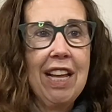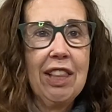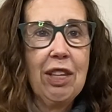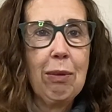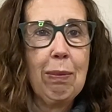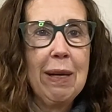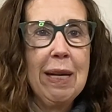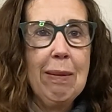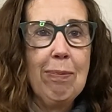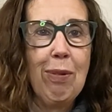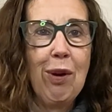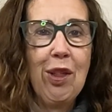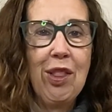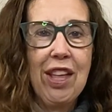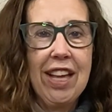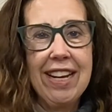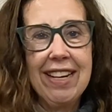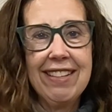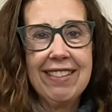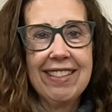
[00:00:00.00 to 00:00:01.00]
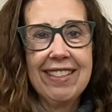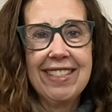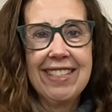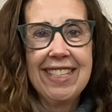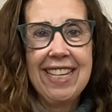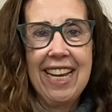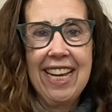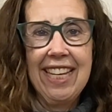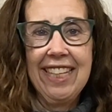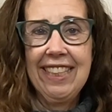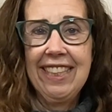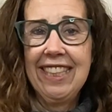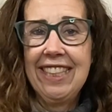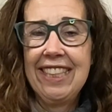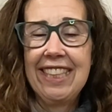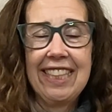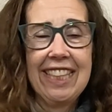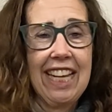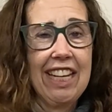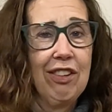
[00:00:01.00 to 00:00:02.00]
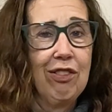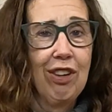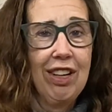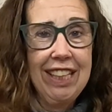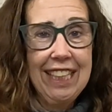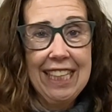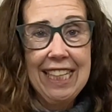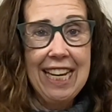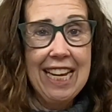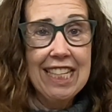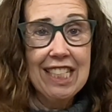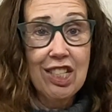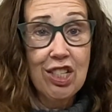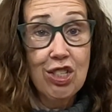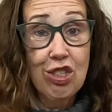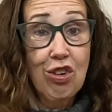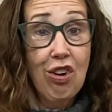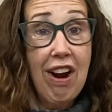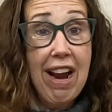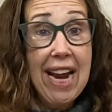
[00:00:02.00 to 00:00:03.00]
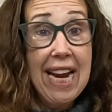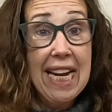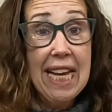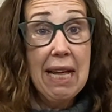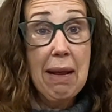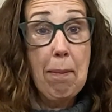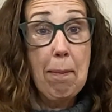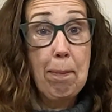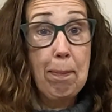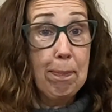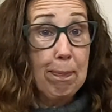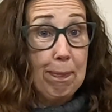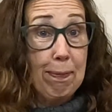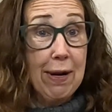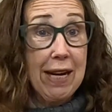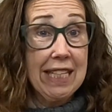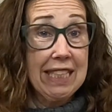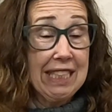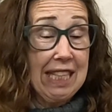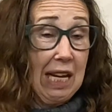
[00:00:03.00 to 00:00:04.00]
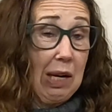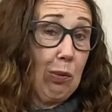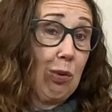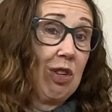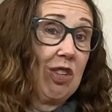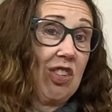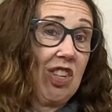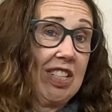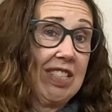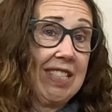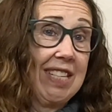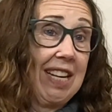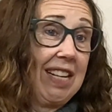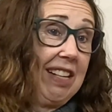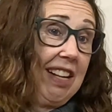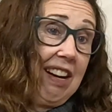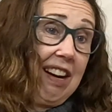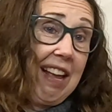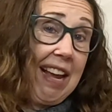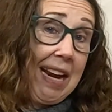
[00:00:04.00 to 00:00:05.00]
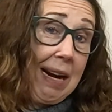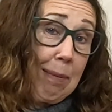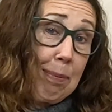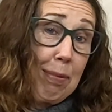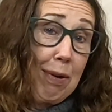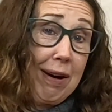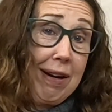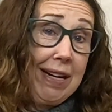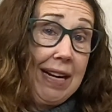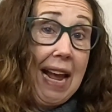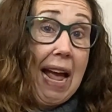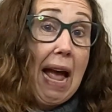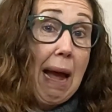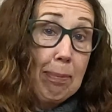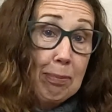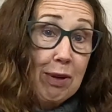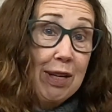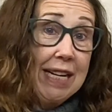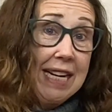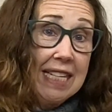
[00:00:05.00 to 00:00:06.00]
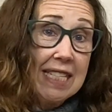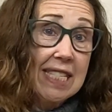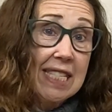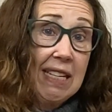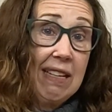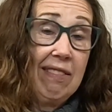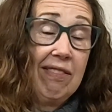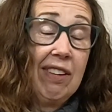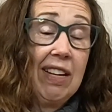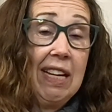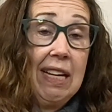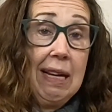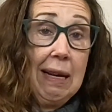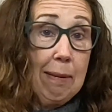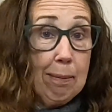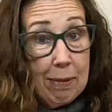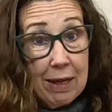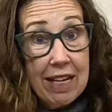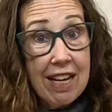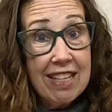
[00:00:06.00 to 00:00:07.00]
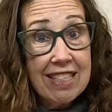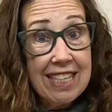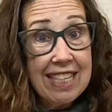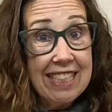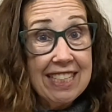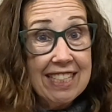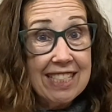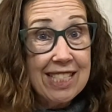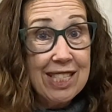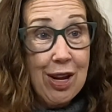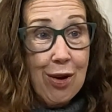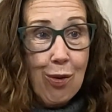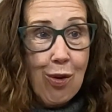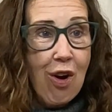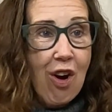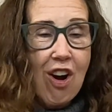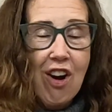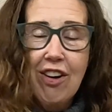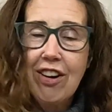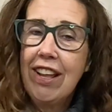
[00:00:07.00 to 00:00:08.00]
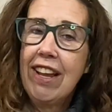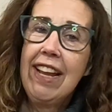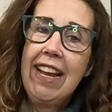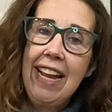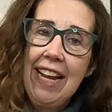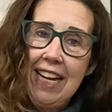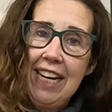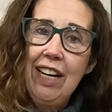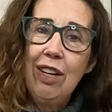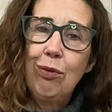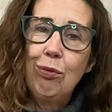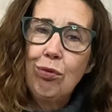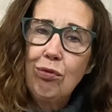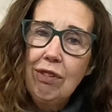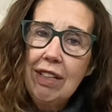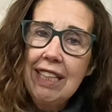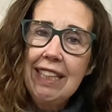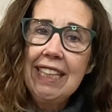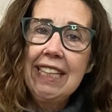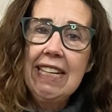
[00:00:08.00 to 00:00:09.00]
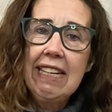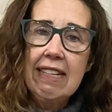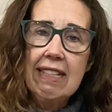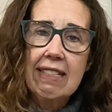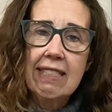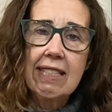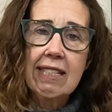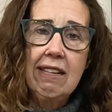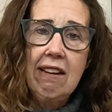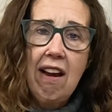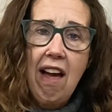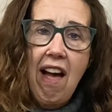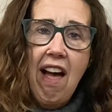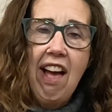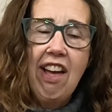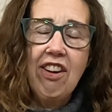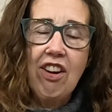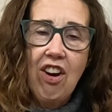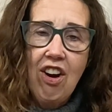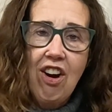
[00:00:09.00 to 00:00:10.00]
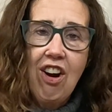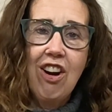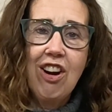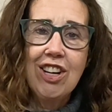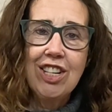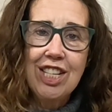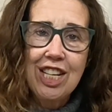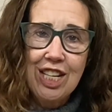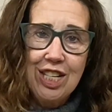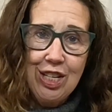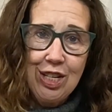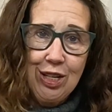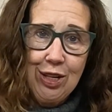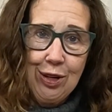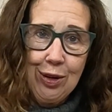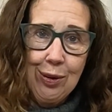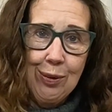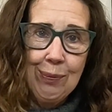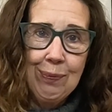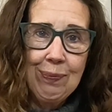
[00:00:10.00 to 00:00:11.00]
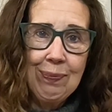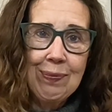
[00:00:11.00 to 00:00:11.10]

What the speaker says: other people that said they'd really like to try it, but they were just a little apprehensive because it is so hard. And it really is not hard to do.